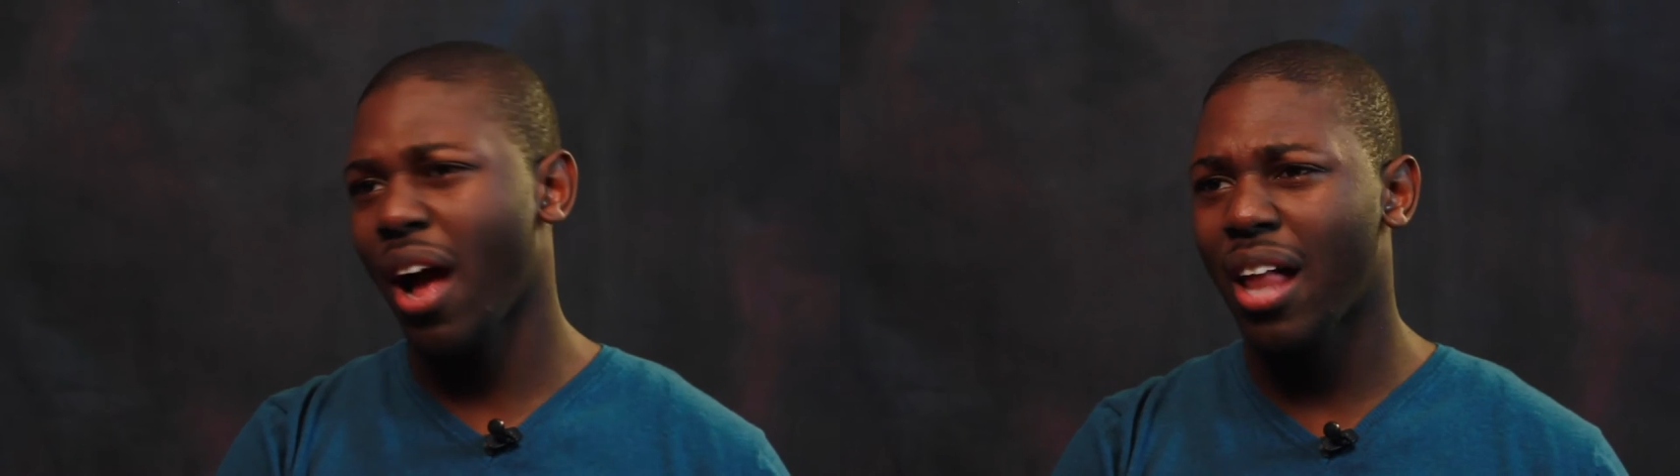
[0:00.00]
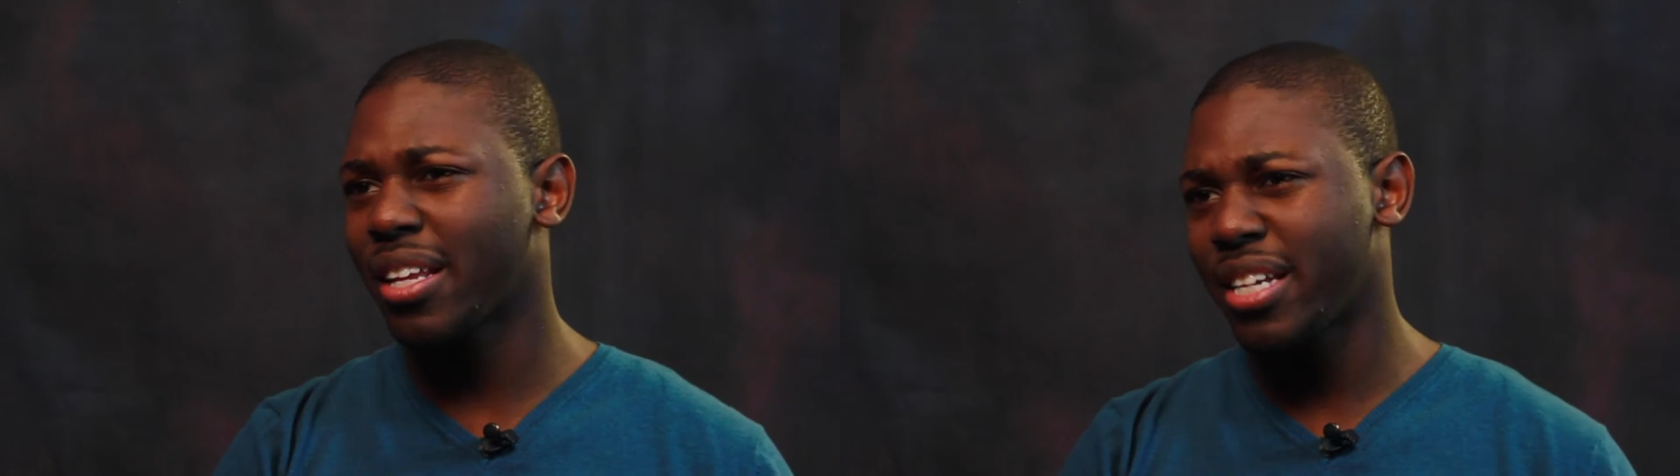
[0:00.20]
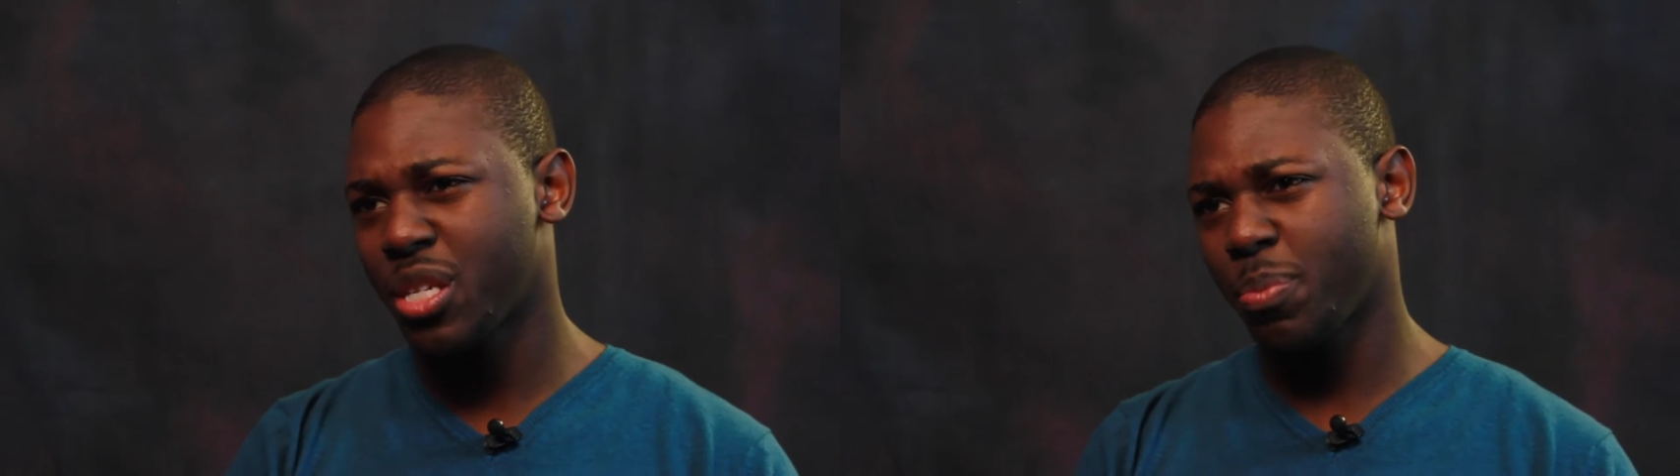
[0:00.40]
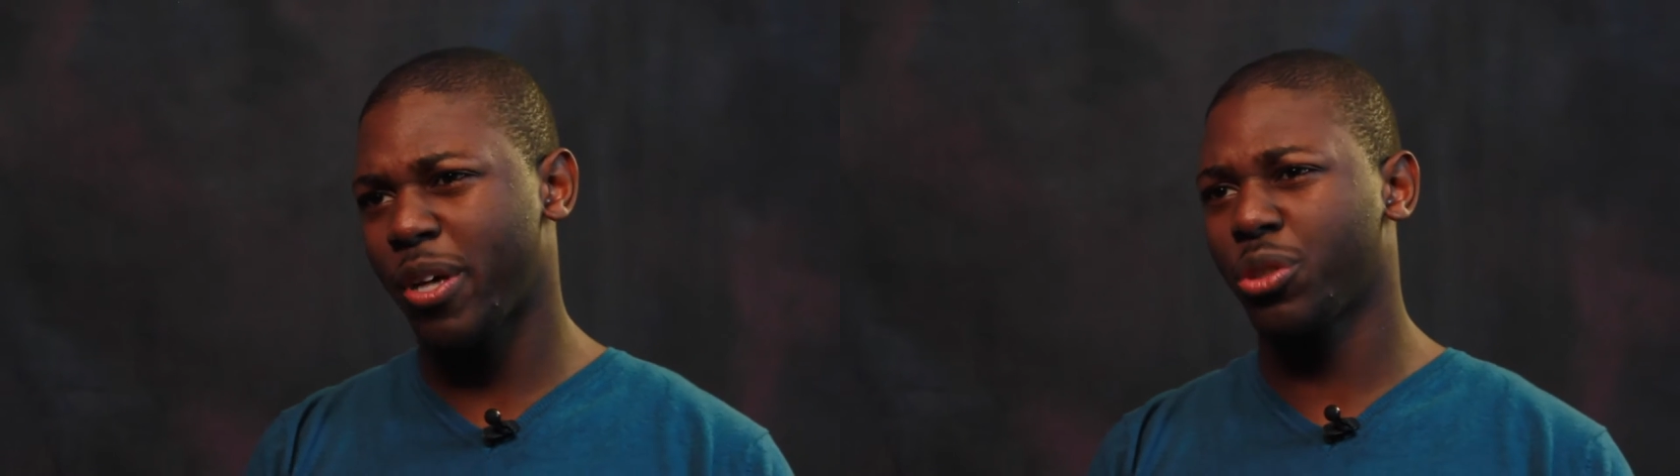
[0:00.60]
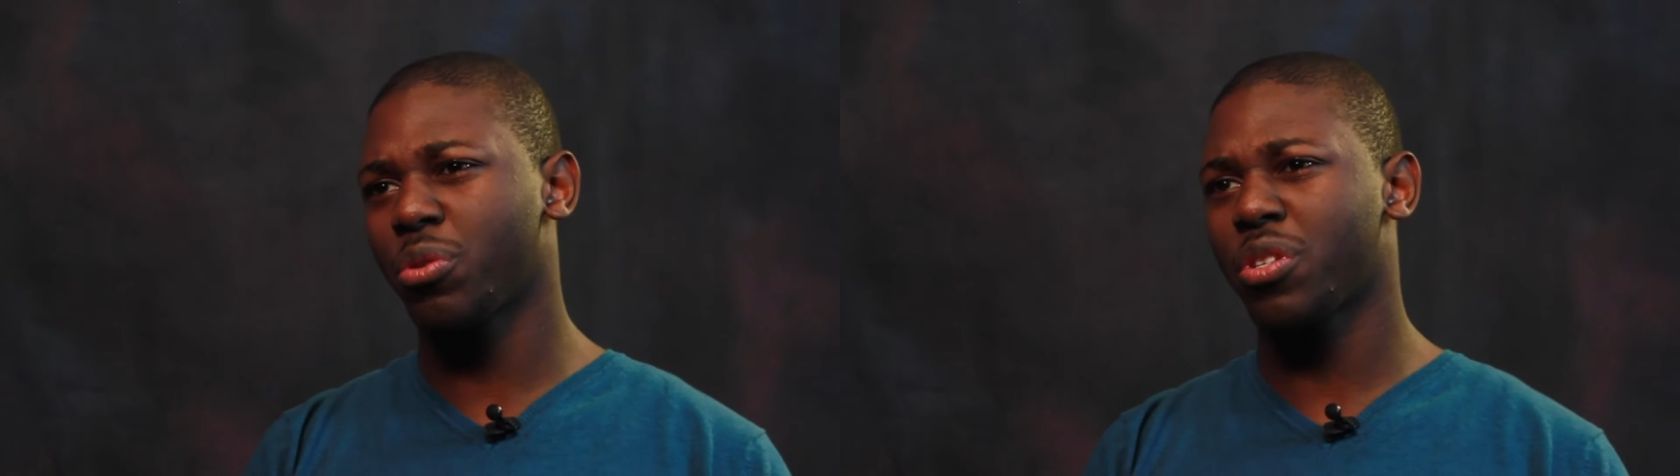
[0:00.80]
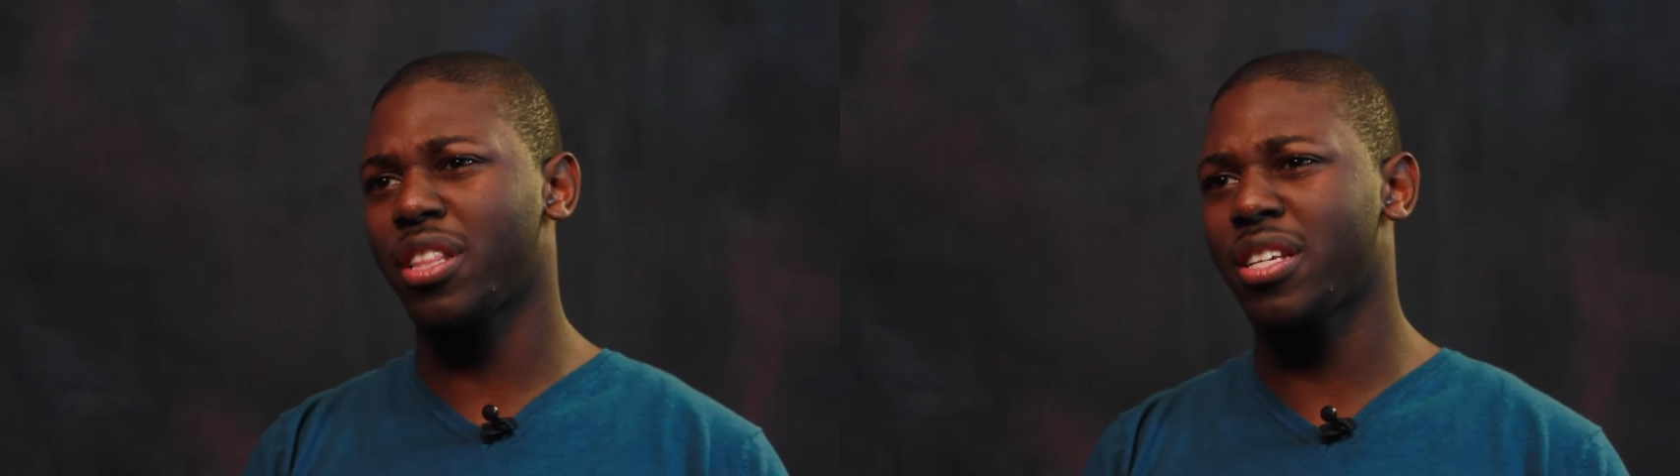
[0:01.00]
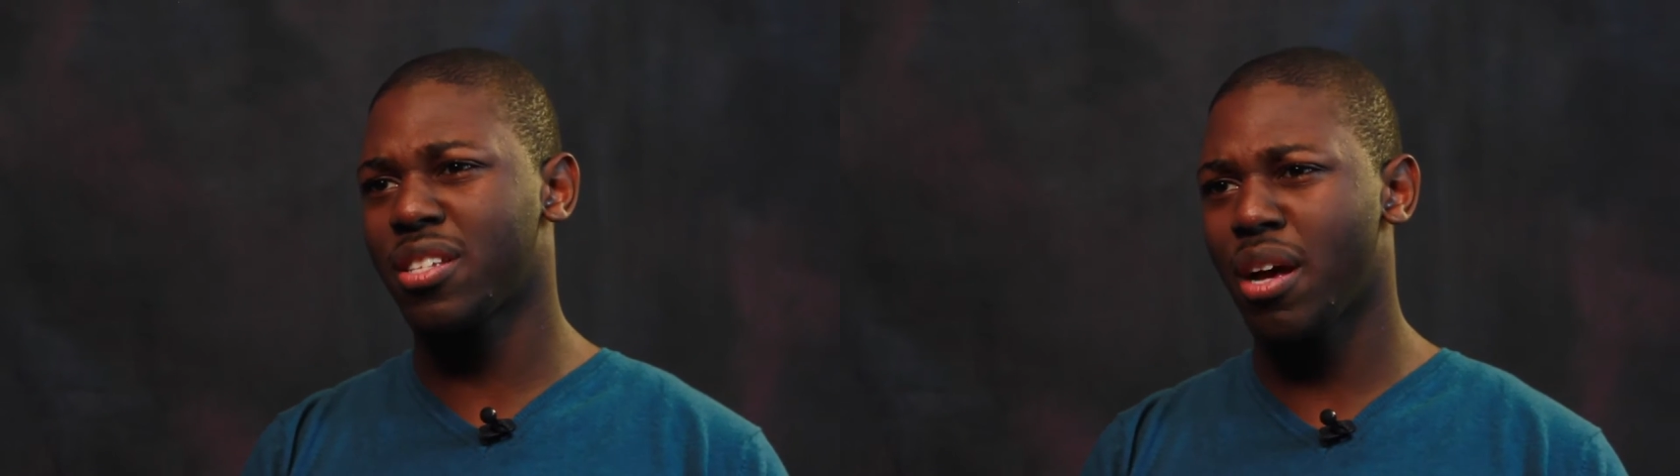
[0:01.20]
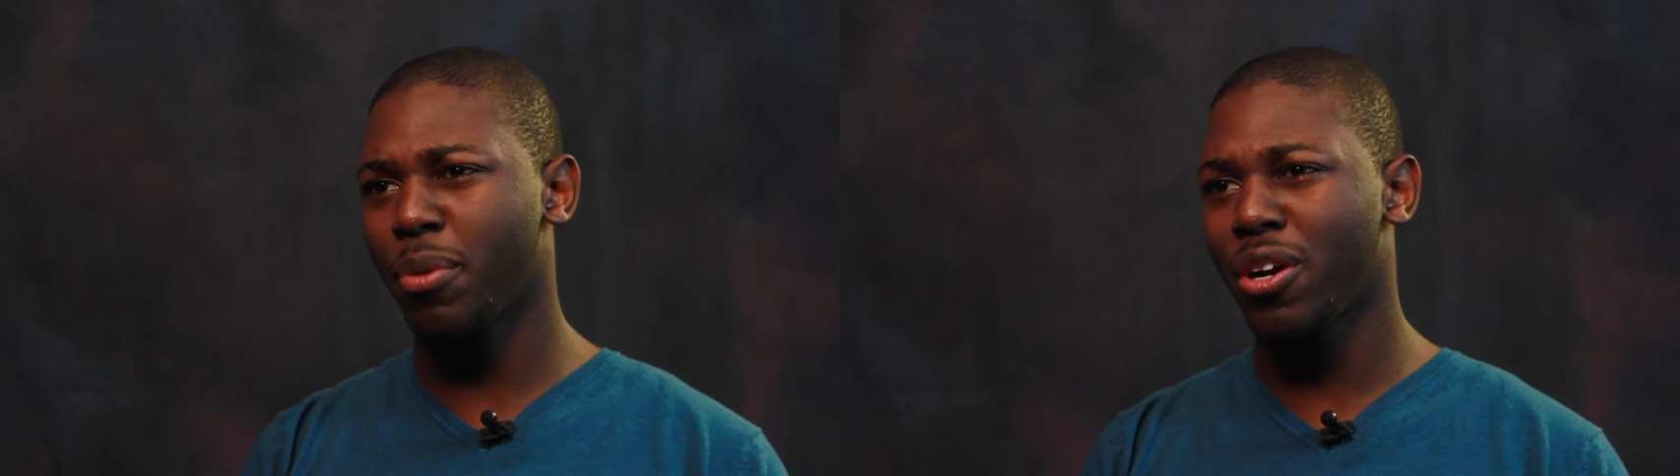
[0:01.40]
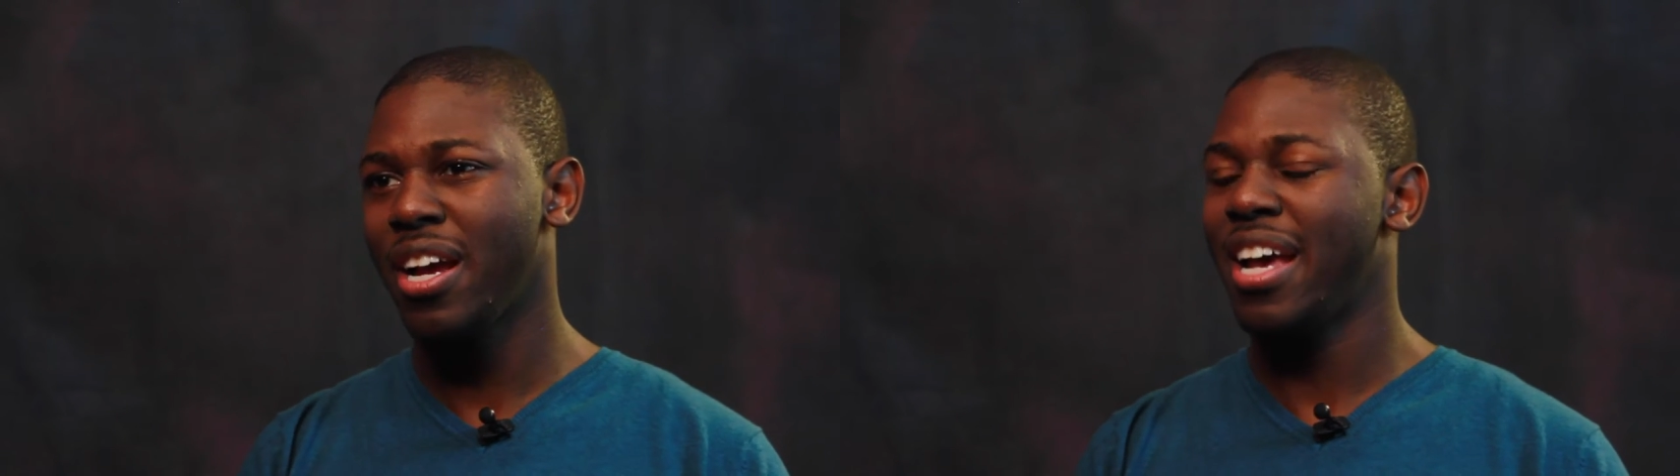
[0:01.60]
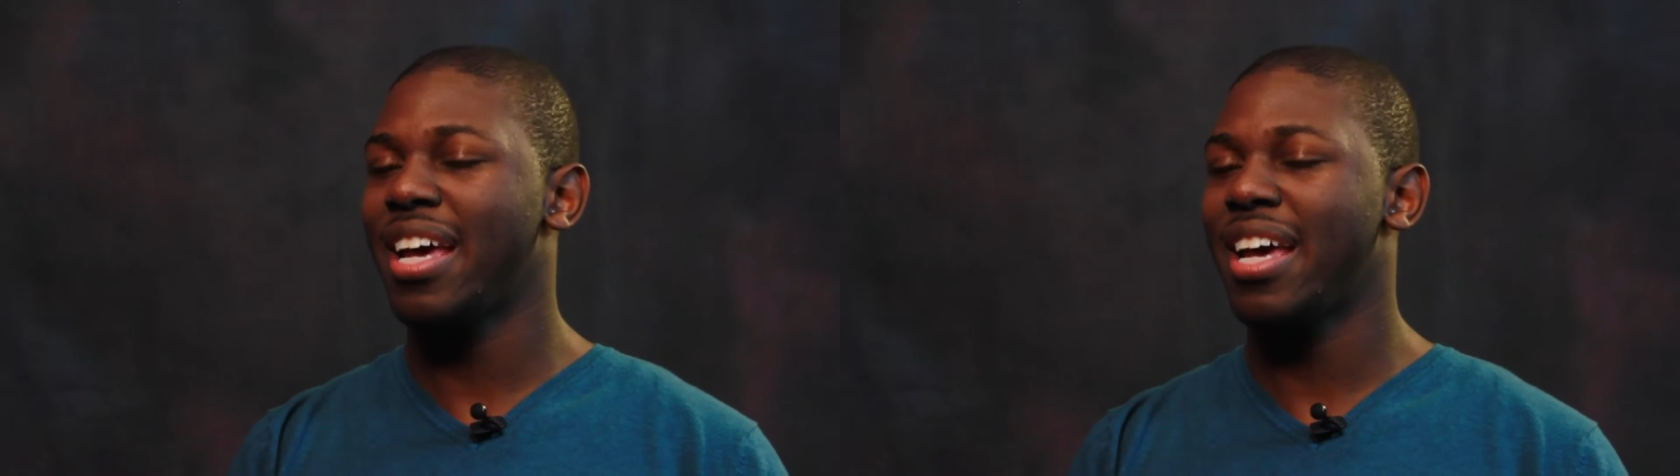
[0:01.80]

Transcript: holiday specials in the summer,